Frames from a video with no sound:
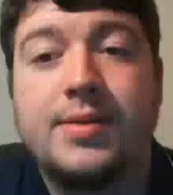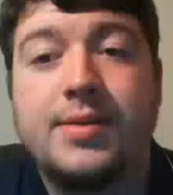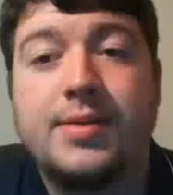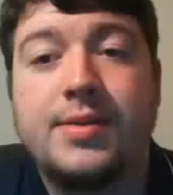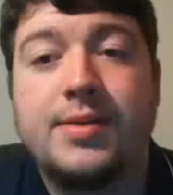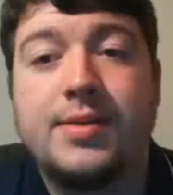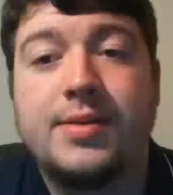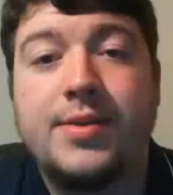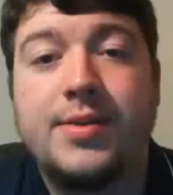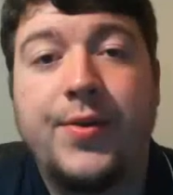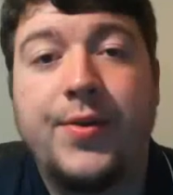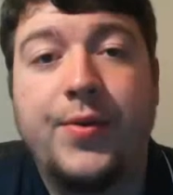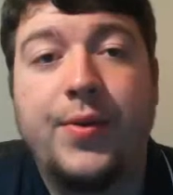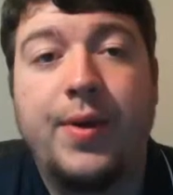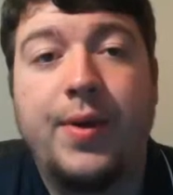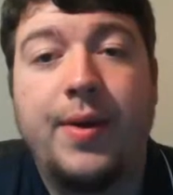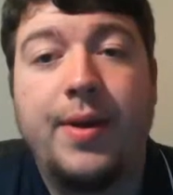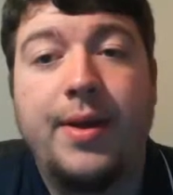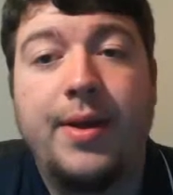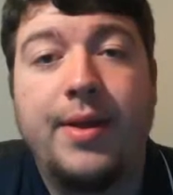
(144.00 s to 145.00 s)

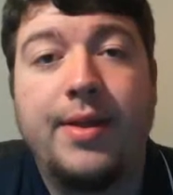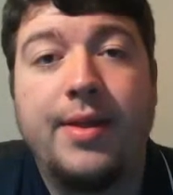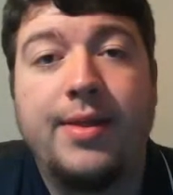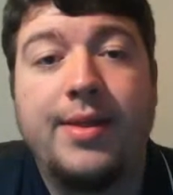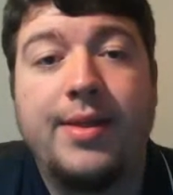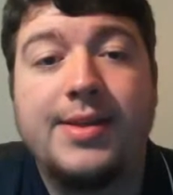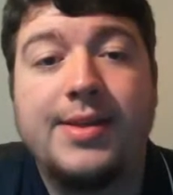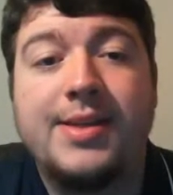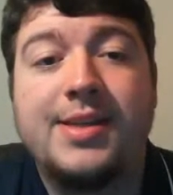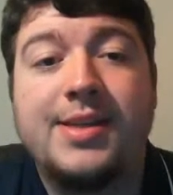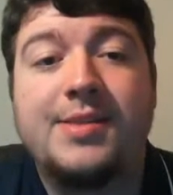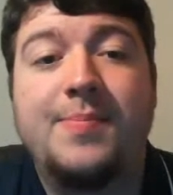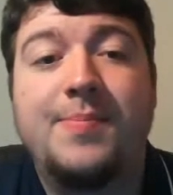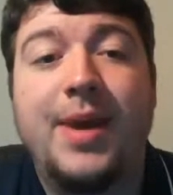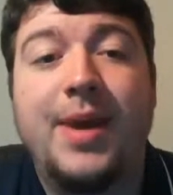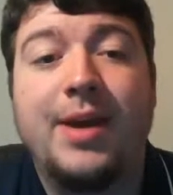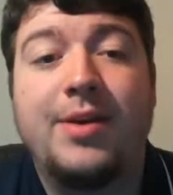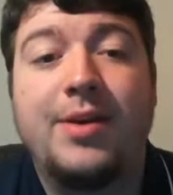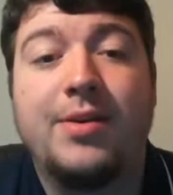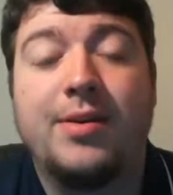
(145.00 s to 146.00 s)
So this is
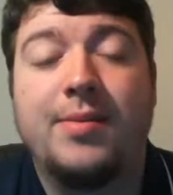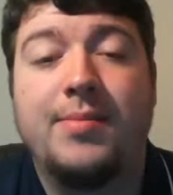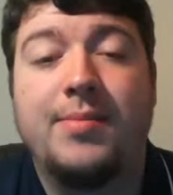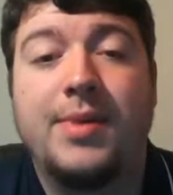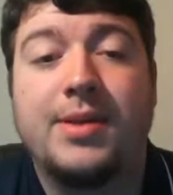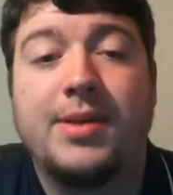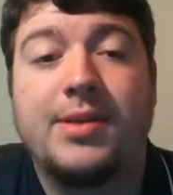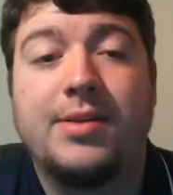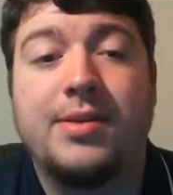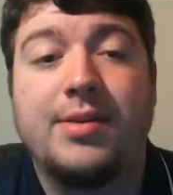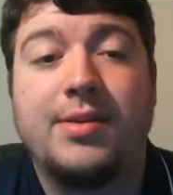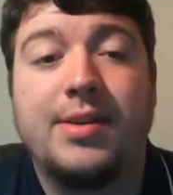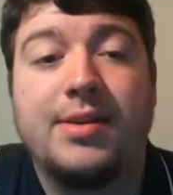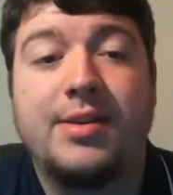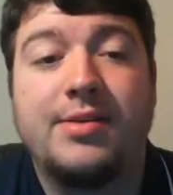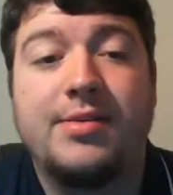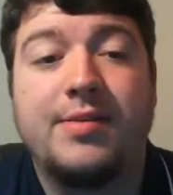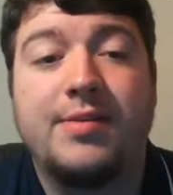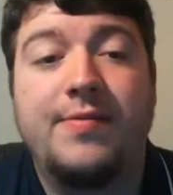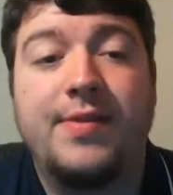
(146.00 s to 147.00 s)
Becker muscular
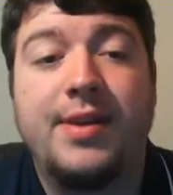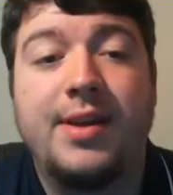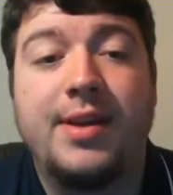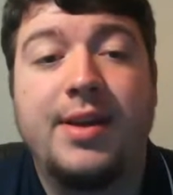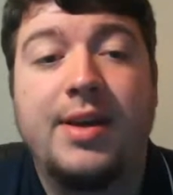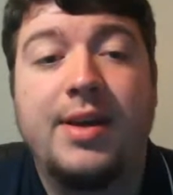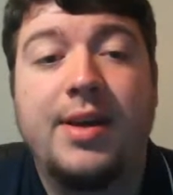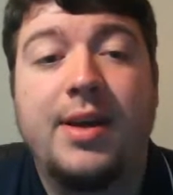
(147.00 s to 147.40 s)
dystrophy.